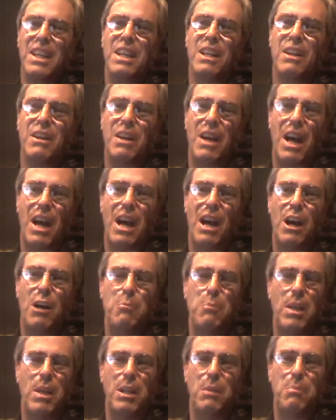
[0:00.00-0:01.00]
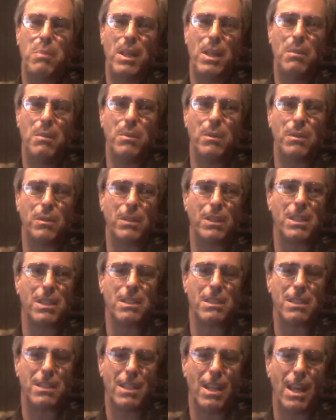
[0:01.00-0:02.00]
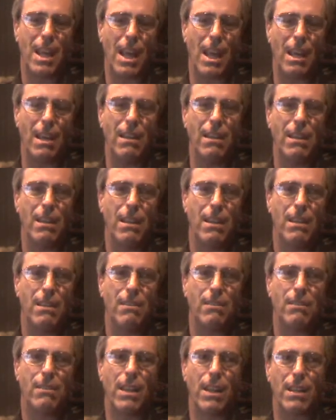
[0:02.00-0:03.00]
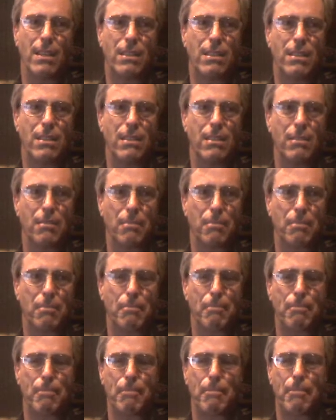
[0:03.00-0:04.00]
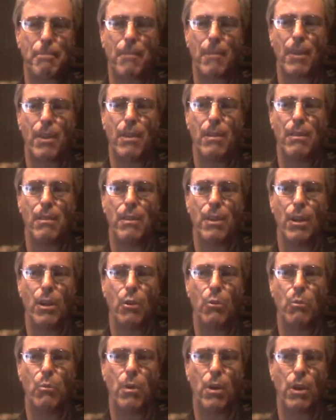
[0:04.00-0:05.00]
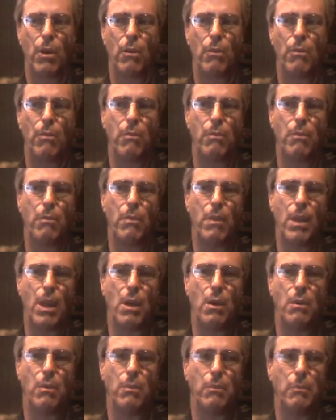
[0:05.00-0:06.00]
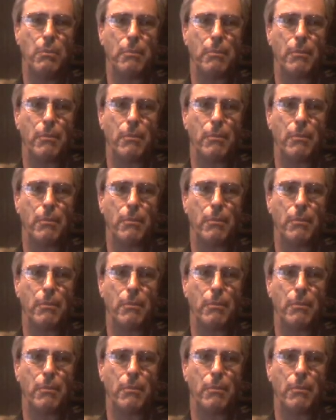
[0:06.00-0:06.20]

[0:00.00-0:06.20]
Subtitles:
you know, how many people can say that they're where they